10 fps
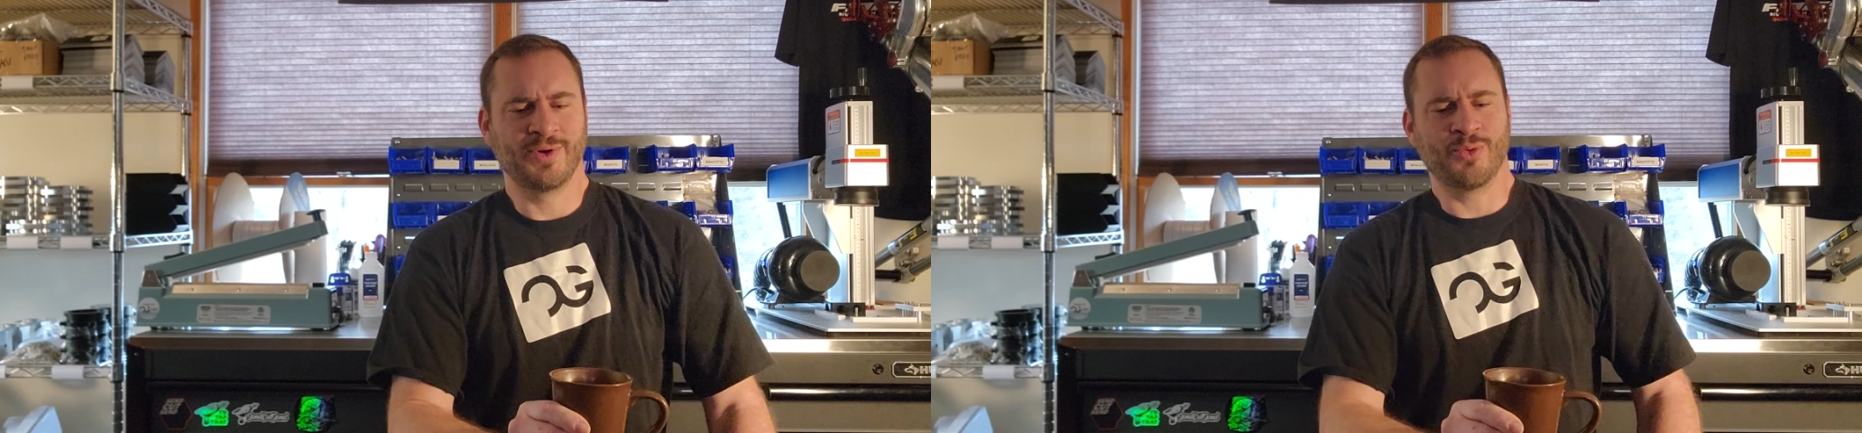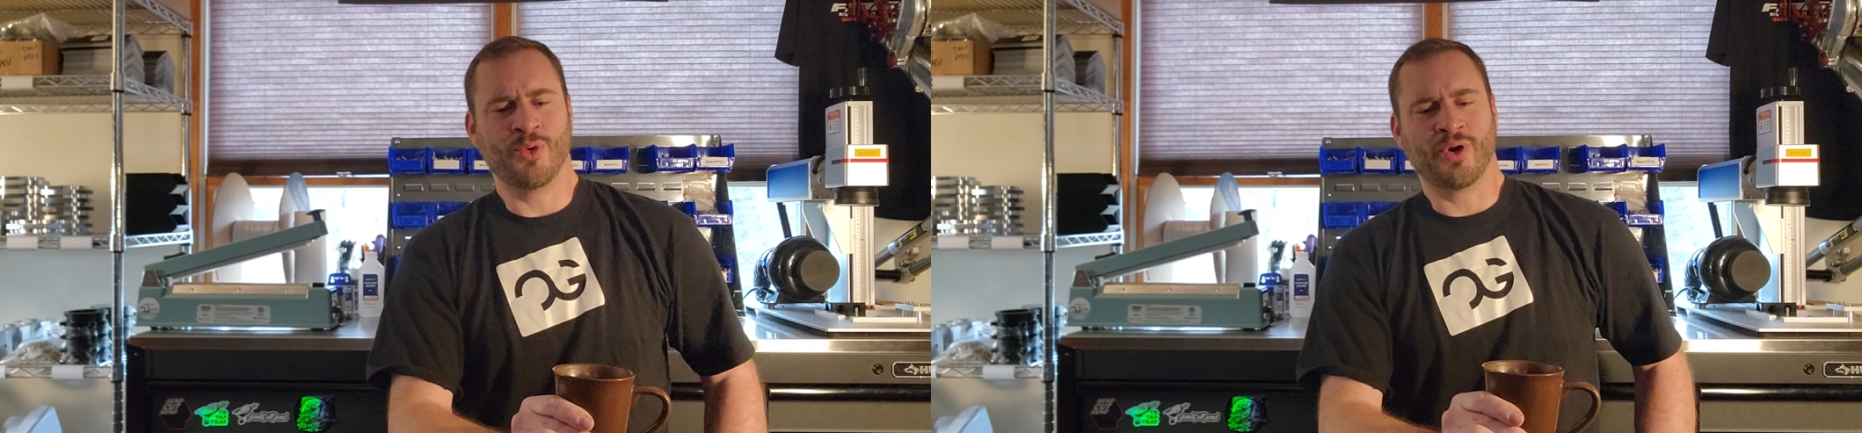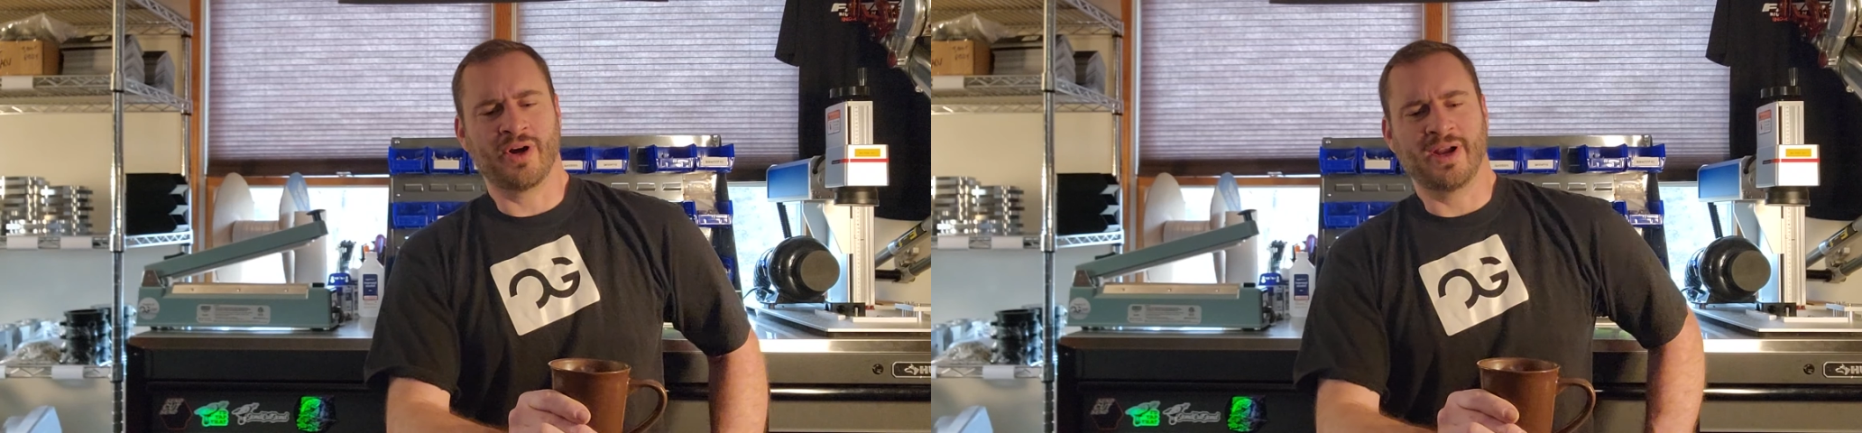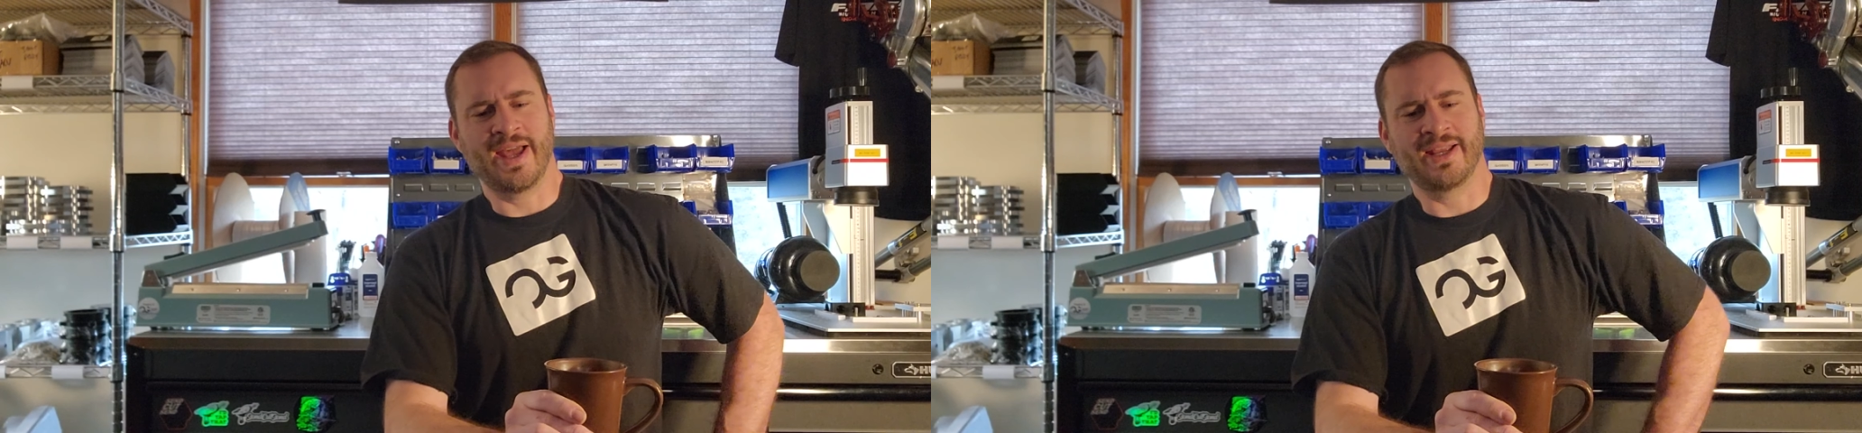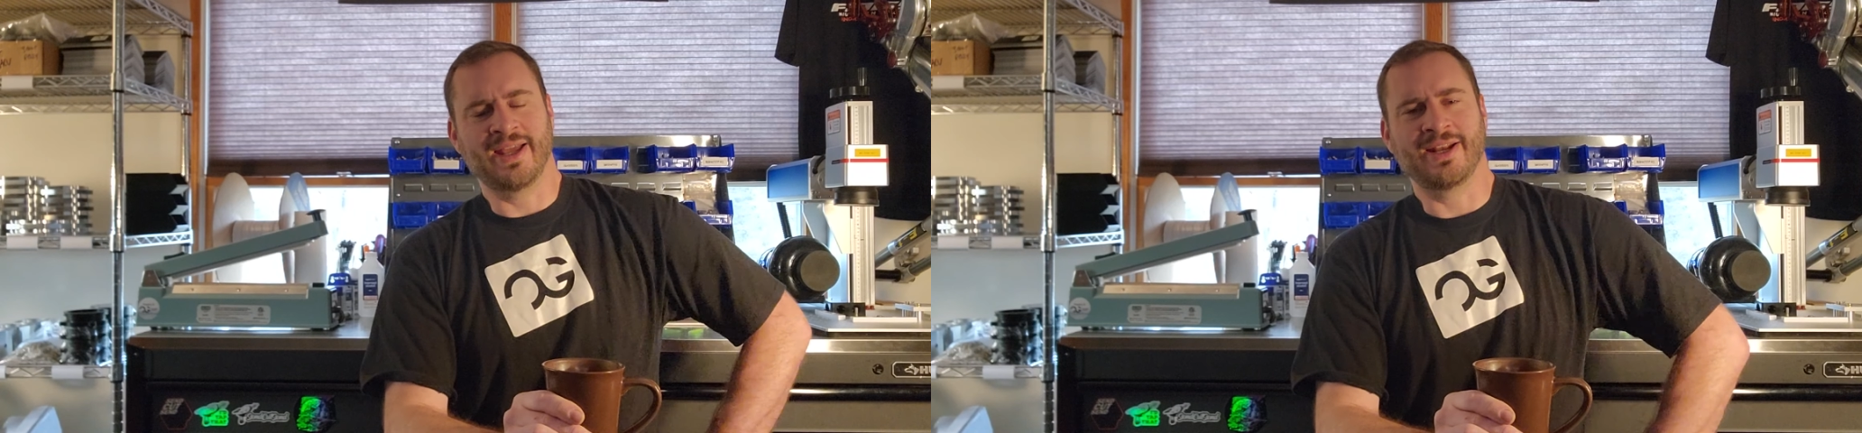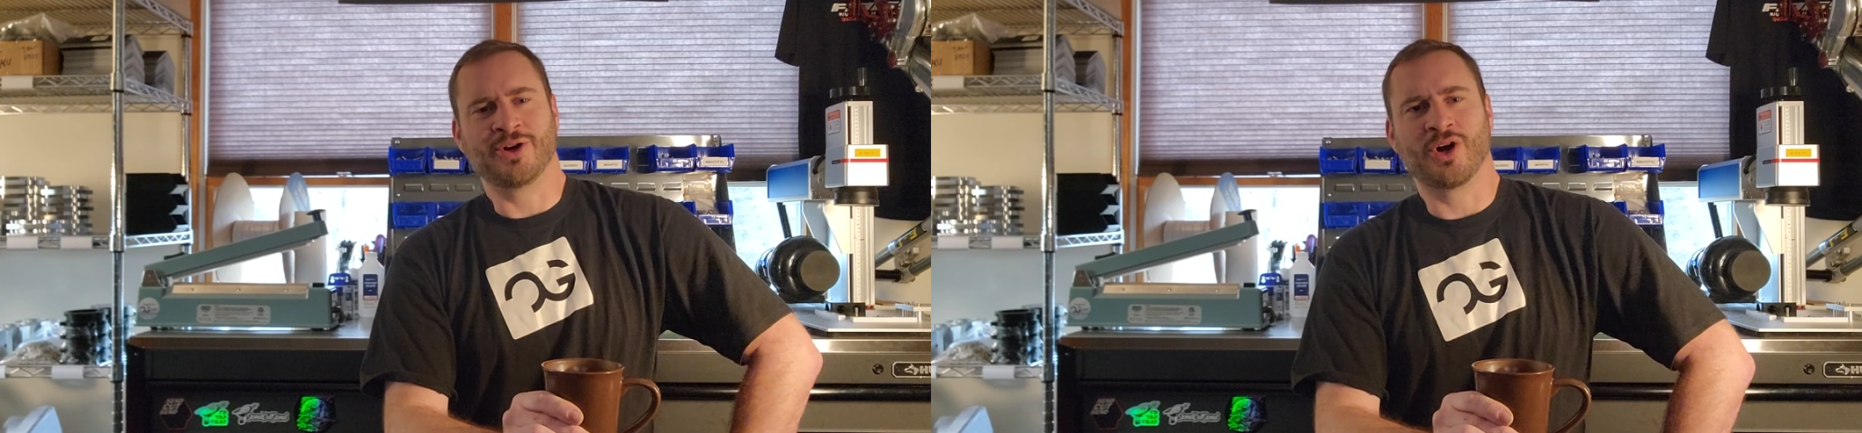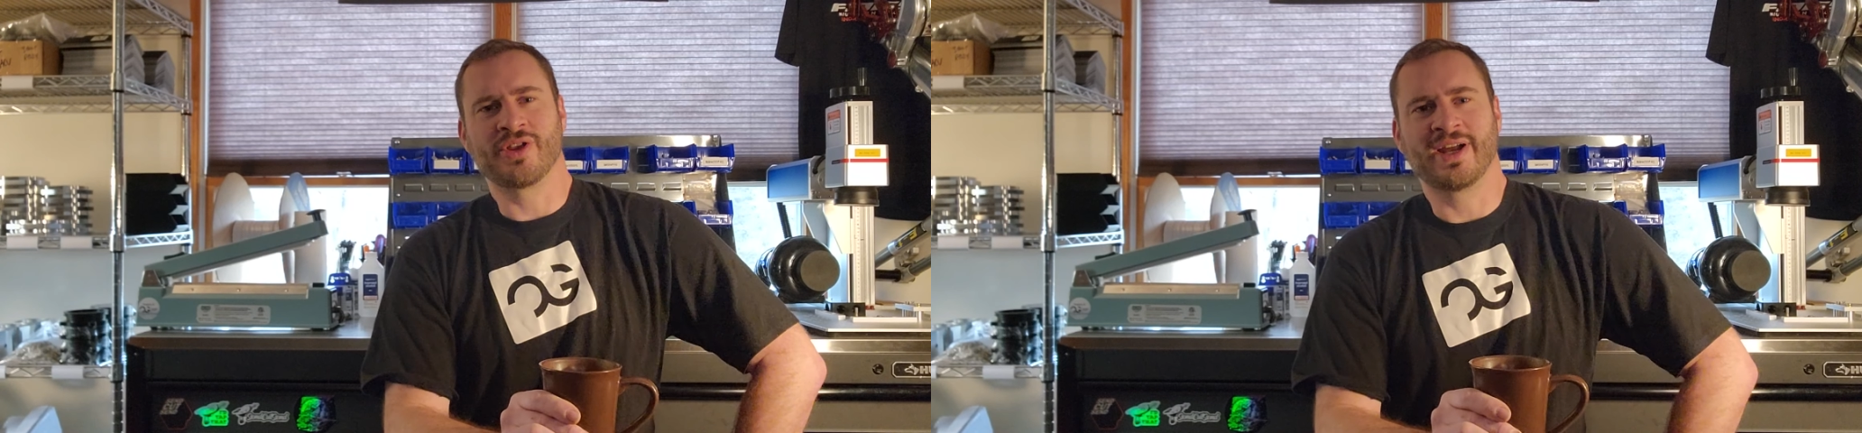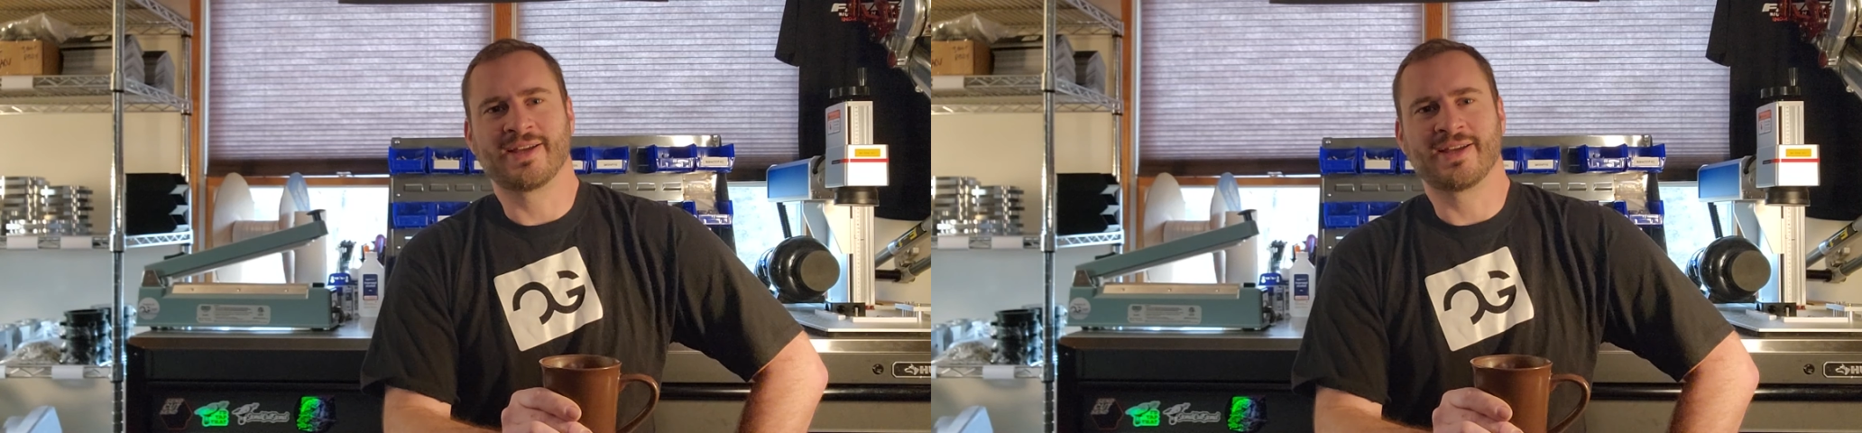or any car that I